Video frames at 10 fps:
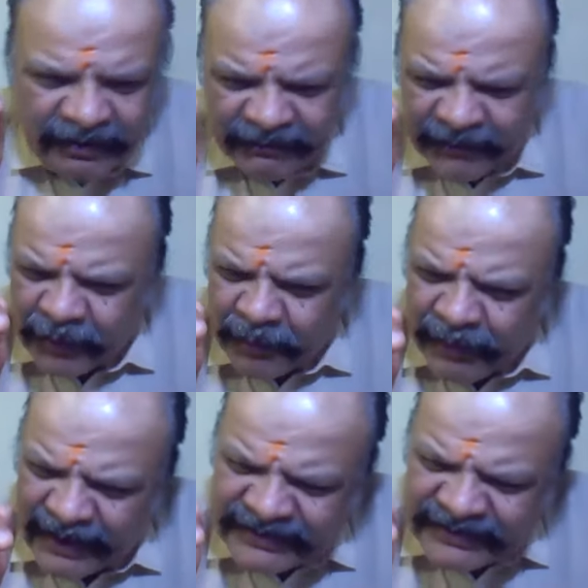When you
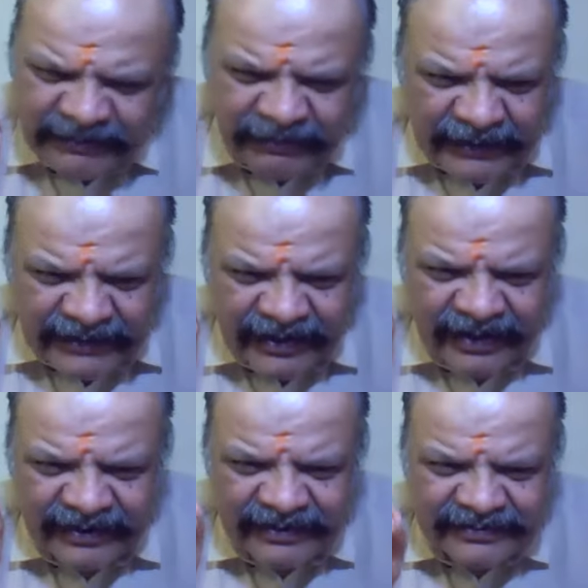pass it one
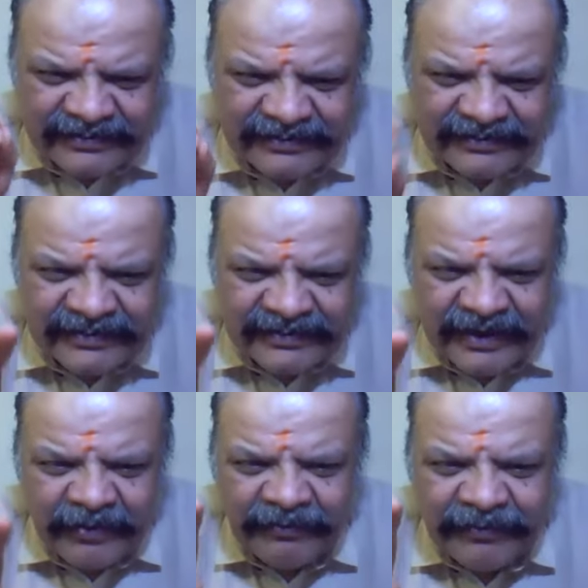third, then
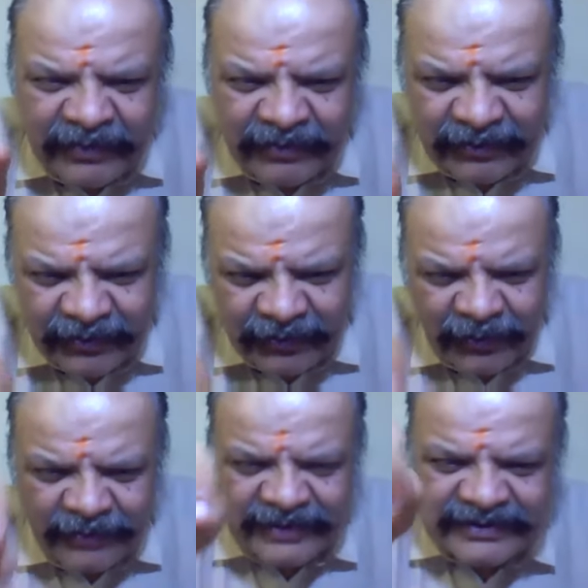you, you you
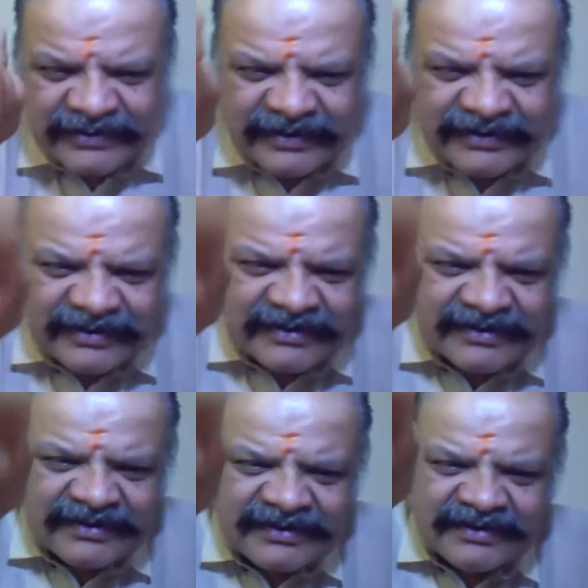know this. This is
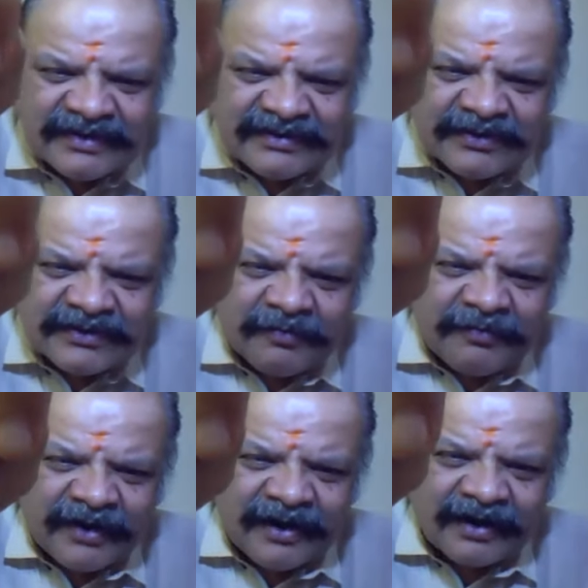this is your
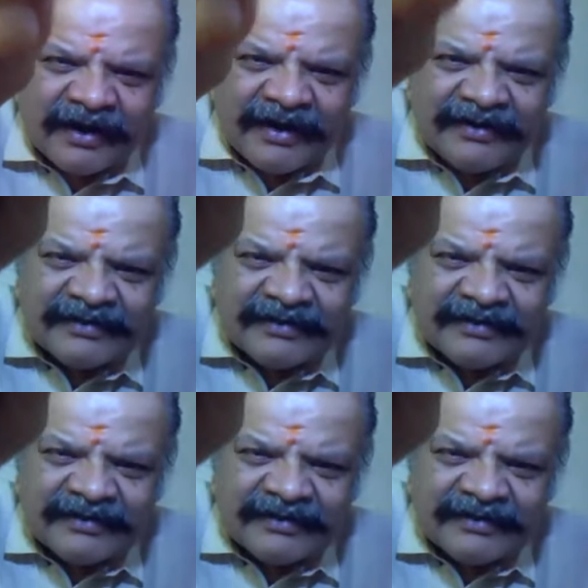finger, right?